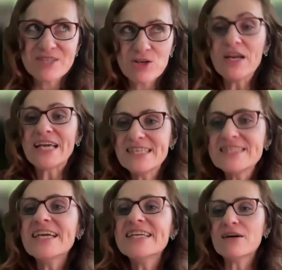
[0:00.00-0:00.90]
collecting
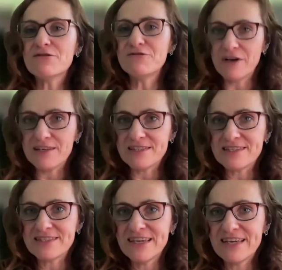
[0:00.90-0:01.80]
data
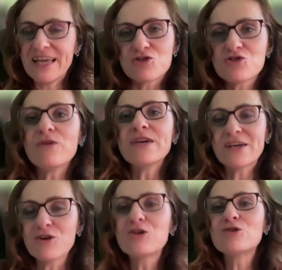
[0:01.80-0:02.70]
first and drawing
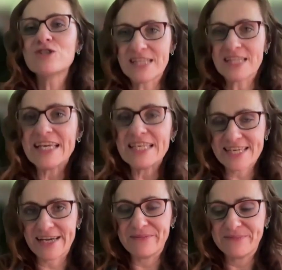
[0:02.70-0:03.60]
conclusions
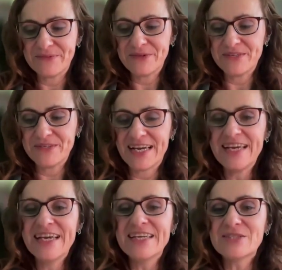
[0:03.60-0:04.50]
later,
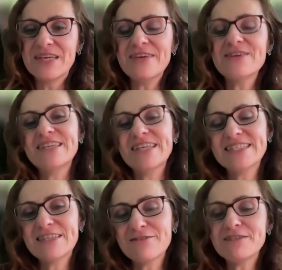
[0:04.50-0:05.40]
okay? So
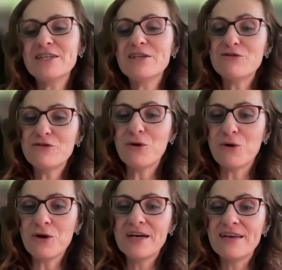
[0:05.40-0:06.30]
he's definitely for